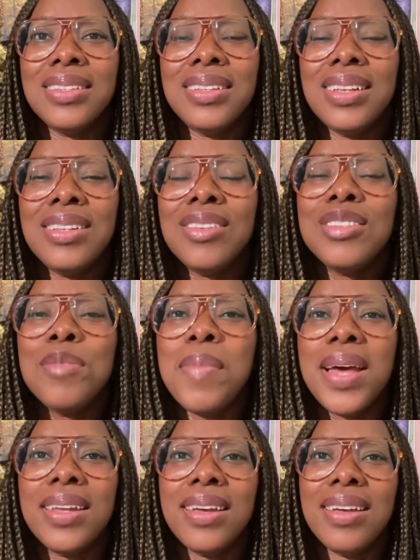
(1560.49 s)
it doesn't
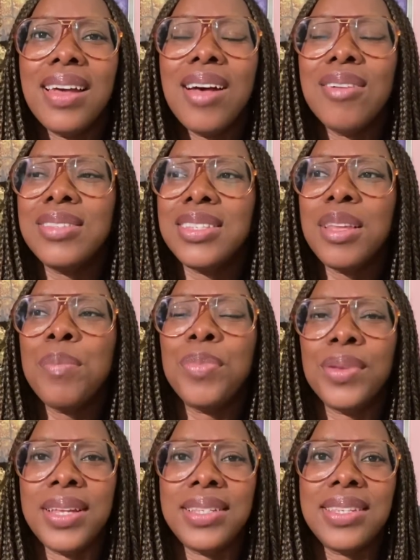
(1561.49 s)
matter how
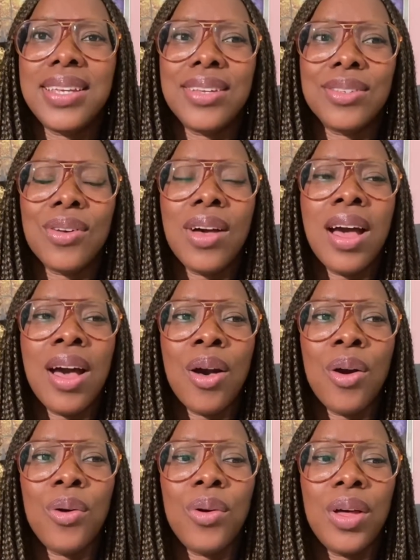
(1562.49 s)
simple it is or
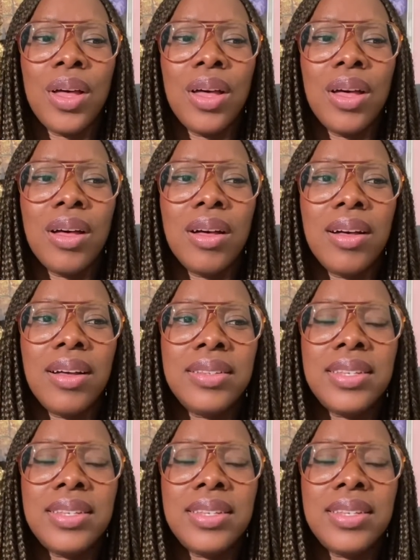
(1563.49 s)
how the